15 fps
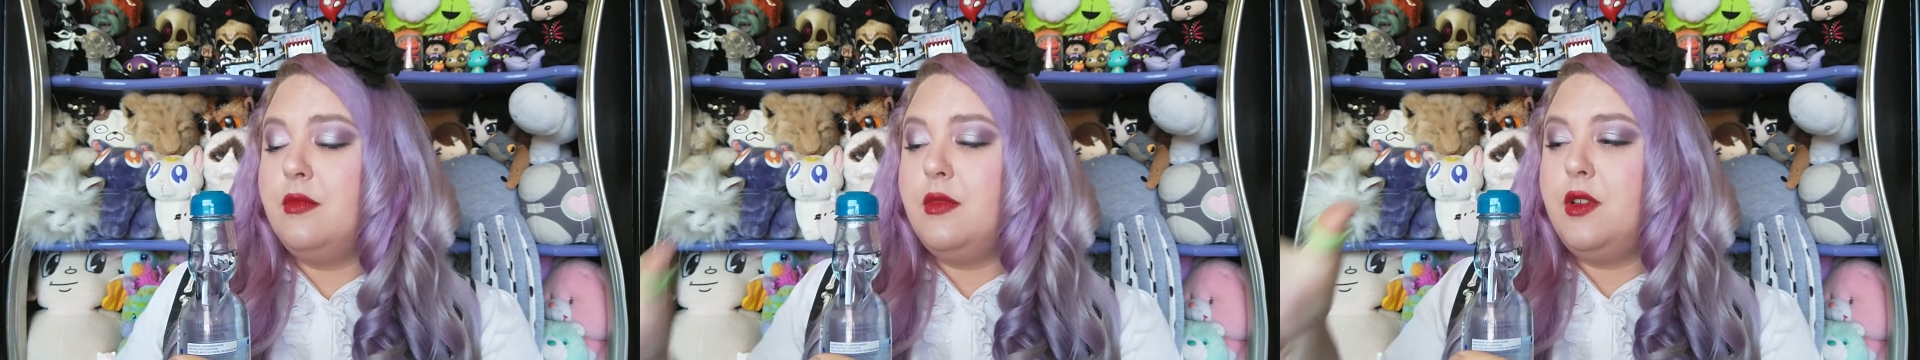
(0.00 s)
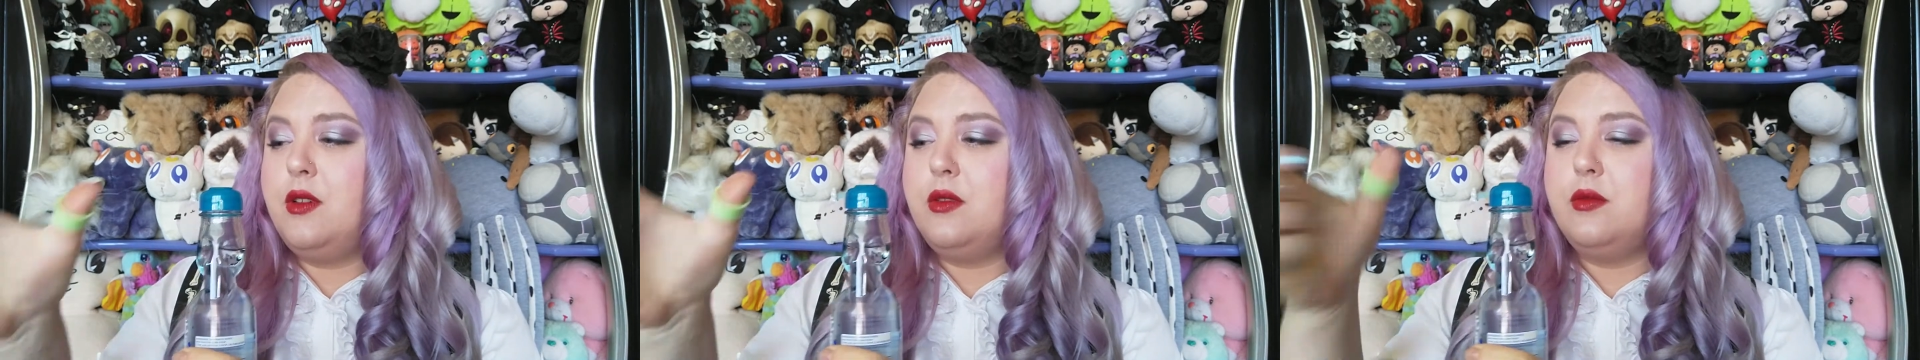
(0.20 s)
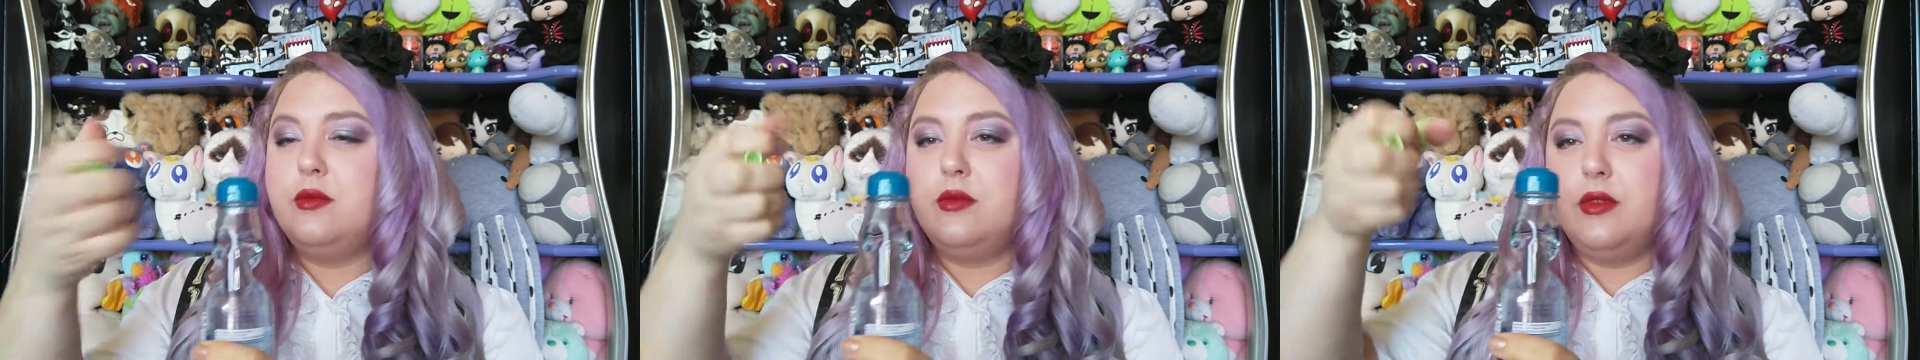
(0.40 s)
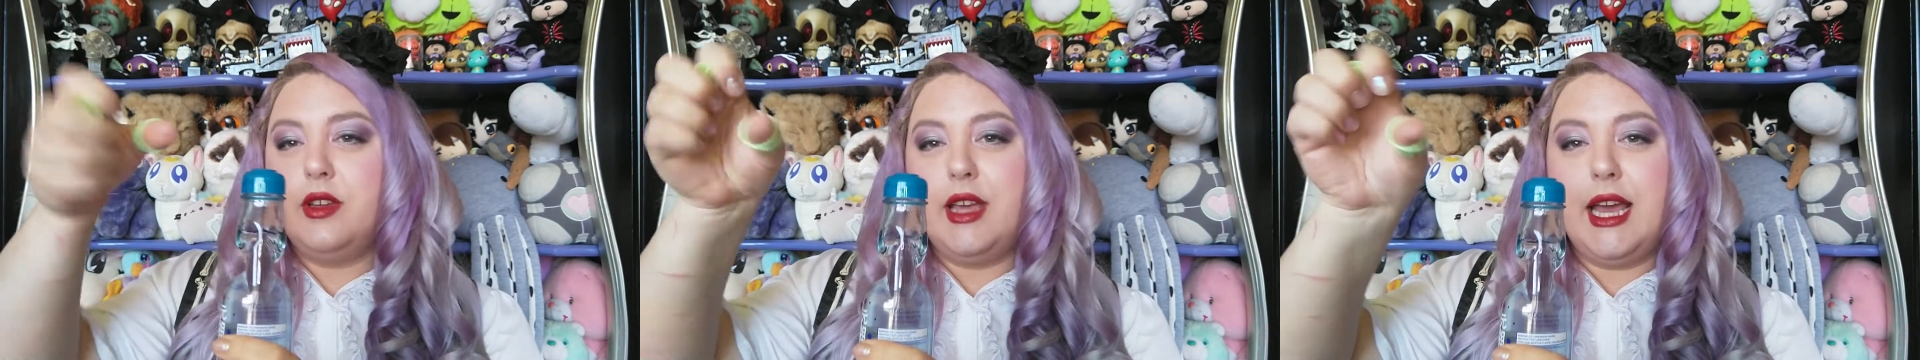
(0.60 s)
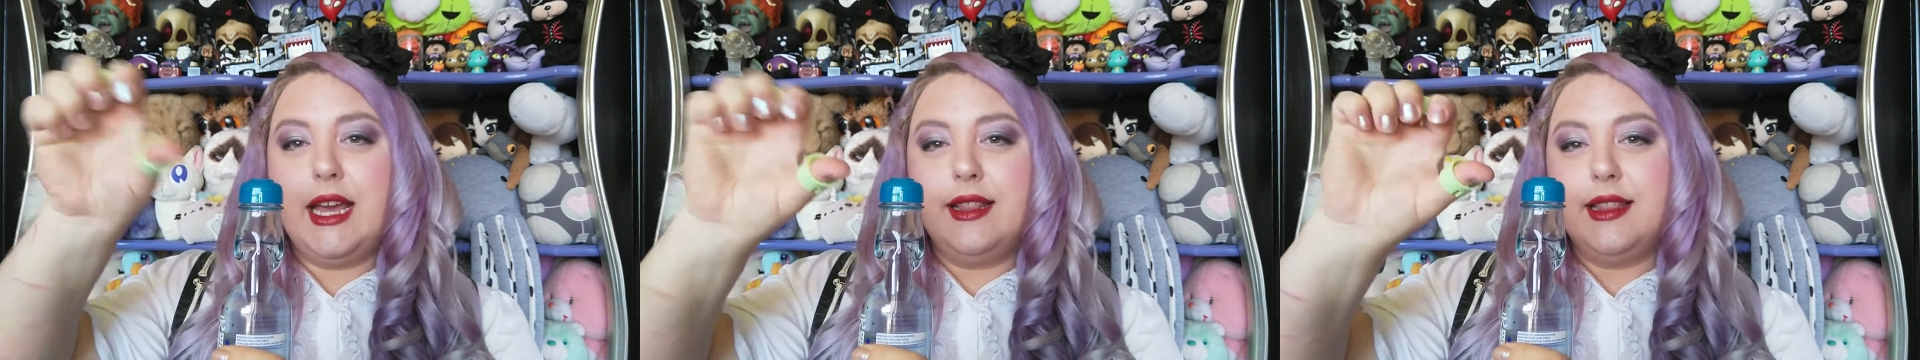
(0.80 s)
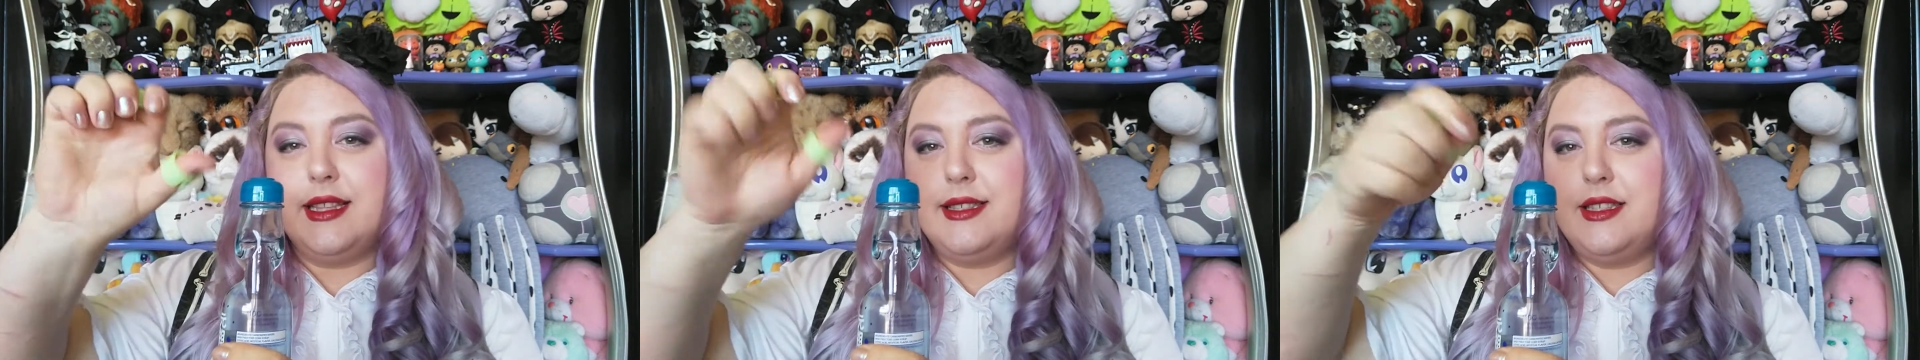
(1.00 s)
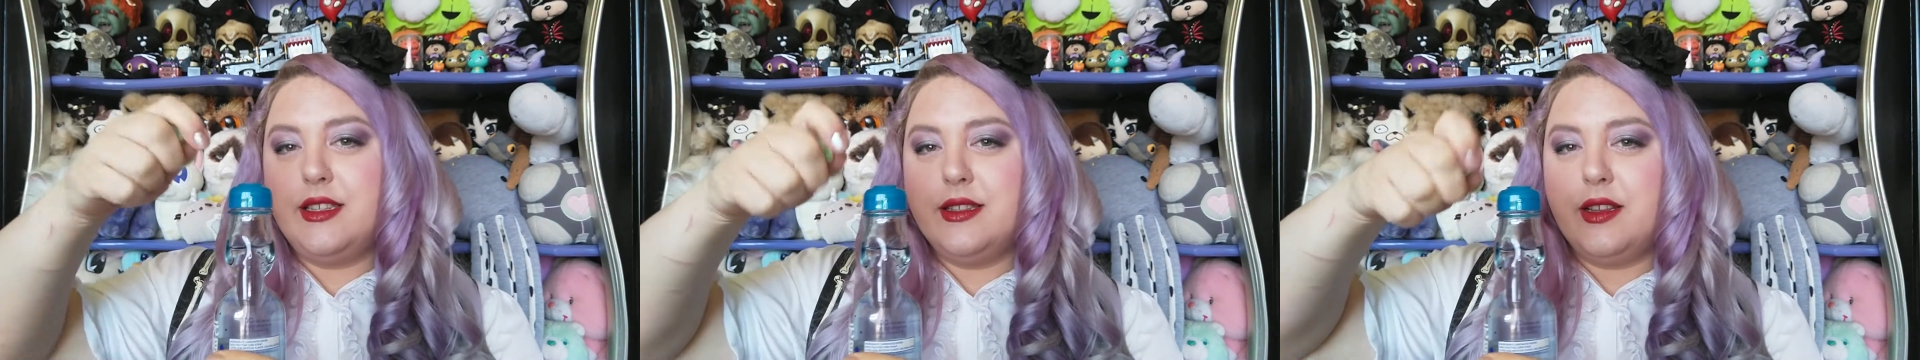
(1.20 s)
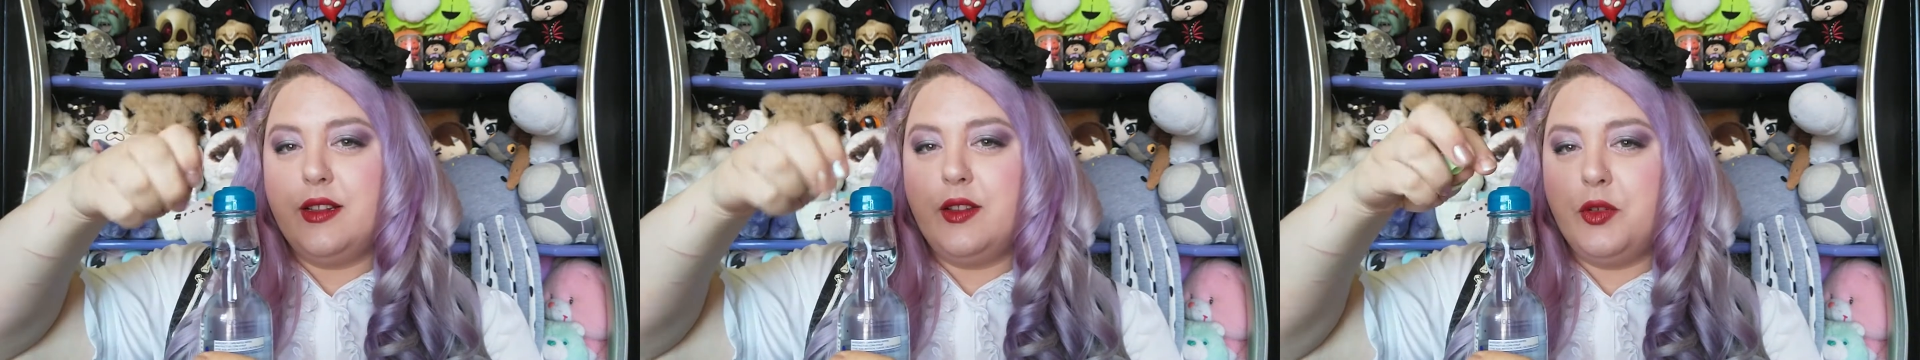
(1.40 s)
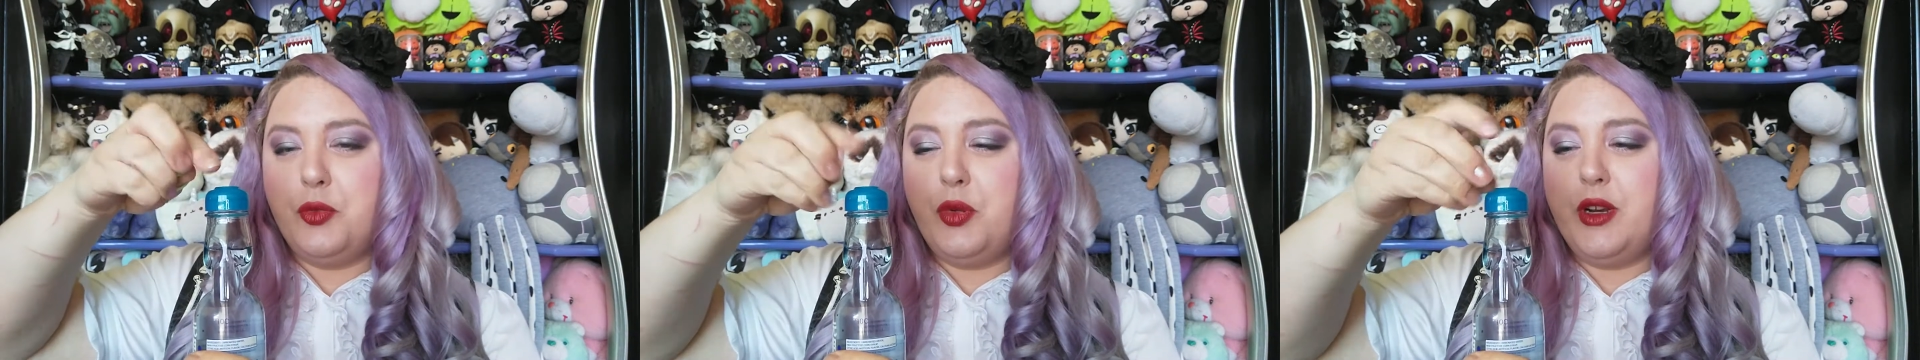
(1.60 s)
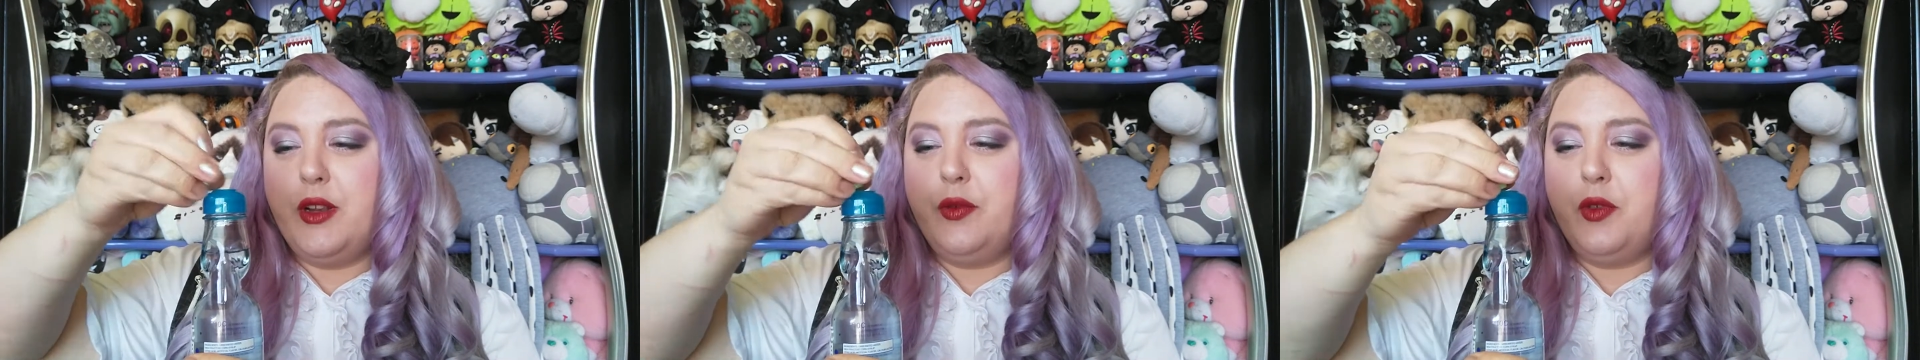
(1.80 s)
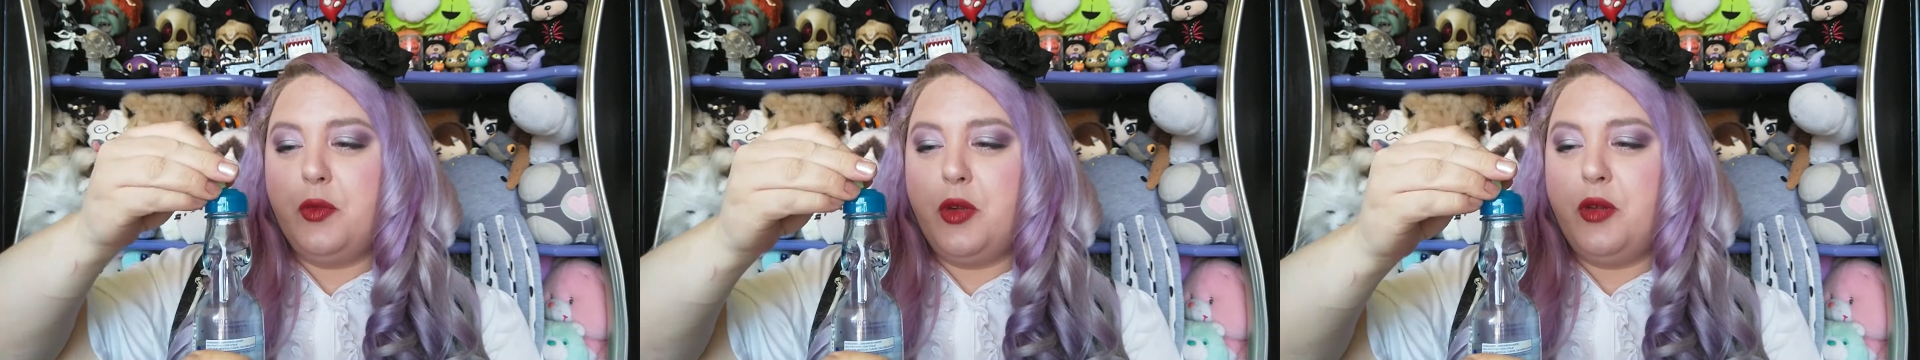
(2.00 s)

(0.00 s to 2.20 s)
Oh, okay, that's just going to look pretty for a